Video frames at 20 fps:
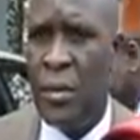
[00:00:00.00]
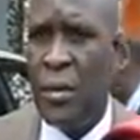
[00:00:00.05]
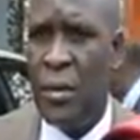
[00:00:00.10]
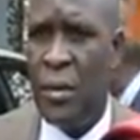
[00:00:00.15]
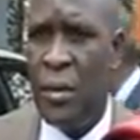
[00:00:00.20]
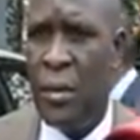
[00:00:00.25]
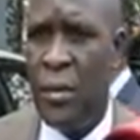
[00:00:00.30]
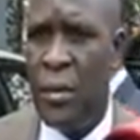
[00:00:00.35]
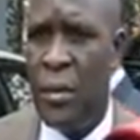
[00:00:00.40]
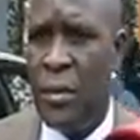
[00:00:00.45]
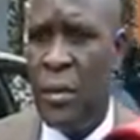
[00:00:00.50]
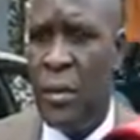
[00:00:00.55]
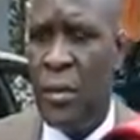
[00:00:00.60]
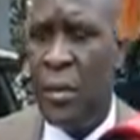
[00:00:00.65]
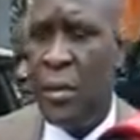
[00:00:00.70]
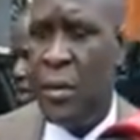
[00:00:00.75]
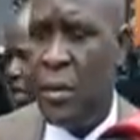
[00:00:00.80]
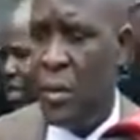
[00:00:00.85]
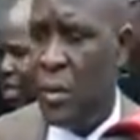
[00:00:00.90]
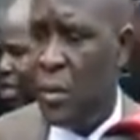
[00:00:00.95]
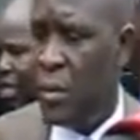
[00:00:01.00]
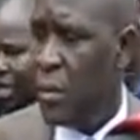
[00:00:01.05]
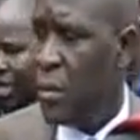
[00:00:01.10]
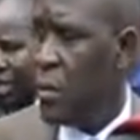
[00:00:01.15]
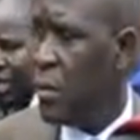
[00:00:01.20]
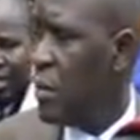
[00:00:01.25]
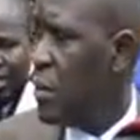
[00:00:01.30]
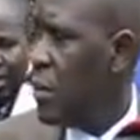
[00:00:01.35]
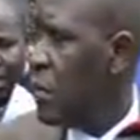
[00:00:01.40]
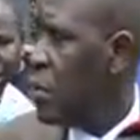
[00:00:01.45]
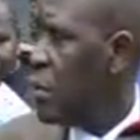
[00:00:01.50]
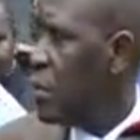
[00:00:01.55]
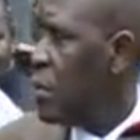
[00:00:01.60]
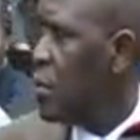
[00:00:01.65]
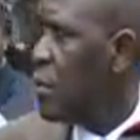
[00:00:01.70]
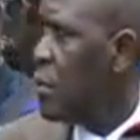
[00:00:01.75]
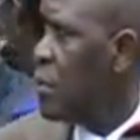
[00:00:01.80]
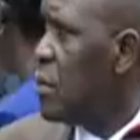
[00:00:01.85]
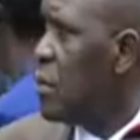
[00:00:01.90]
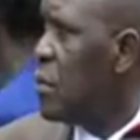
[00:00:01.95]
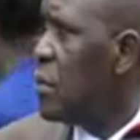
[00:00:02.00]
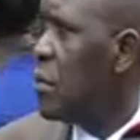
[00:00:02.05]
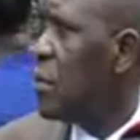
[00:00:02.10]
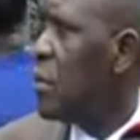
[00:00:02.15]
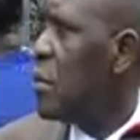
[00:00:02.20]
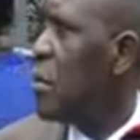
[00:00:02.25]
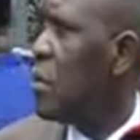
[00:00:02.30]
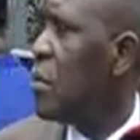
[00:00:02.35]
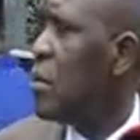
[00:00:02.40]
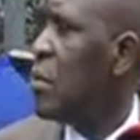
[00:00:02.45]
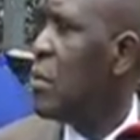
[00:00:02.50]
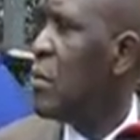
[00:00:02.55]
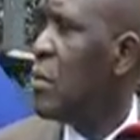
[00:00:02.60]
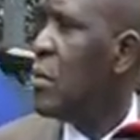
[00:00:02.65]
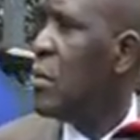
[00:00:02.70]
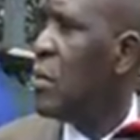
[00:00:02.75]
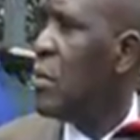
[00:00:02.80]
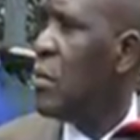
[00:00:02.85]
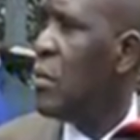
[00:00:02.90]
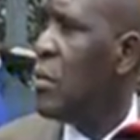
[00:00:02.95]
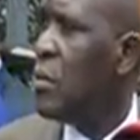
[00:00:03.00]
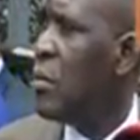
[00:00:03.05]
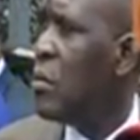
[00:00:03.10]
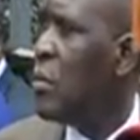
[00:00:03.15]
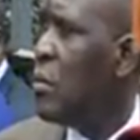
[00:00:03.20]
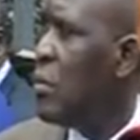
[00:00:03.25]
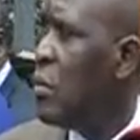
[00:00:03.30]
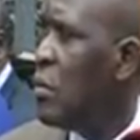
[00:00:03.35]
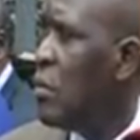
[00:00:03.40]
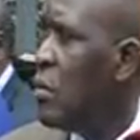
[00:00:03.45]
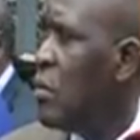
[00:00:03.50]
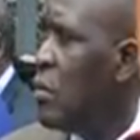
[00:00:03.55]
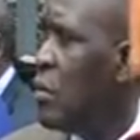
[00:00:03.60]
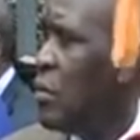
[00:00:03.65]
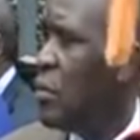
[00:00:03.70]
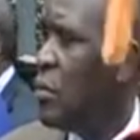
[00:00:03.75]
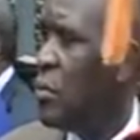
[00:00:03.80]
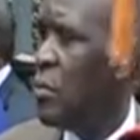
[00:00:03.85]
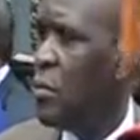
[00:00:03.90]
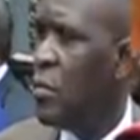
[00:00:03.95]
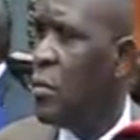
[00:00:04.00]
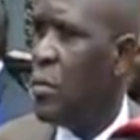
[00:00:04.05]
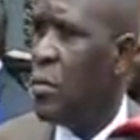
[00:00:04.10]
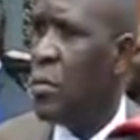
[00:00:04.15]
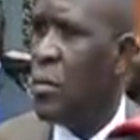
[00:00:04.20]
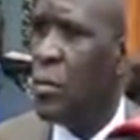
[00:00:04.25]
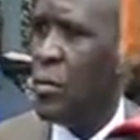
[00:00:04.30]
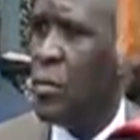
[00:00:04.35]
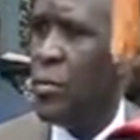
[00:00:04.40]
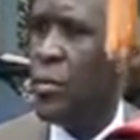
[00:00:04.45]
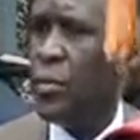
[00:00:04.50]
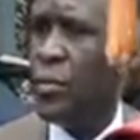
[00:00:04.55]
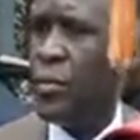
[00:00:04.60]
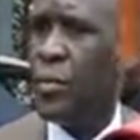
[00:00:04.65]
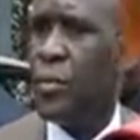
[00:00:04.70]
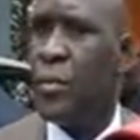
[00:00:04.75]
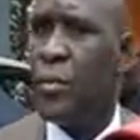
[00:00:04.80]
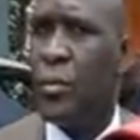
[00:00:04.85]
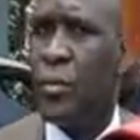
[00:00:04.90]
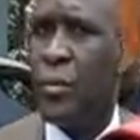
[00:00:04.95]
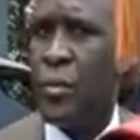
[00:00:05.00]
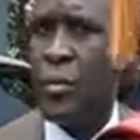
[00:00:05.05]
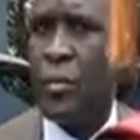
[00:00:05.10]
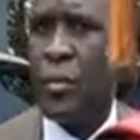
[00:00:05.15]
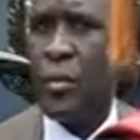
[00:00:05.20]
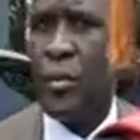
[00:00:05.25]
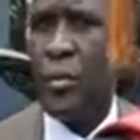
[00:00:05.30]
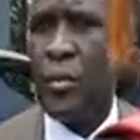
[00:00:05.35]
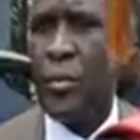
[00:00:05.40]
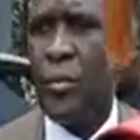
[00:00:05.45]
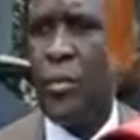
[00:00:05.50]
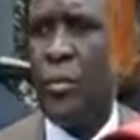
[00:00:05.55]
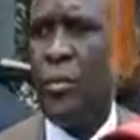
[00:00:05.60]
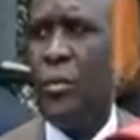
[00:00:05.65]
(not speaking)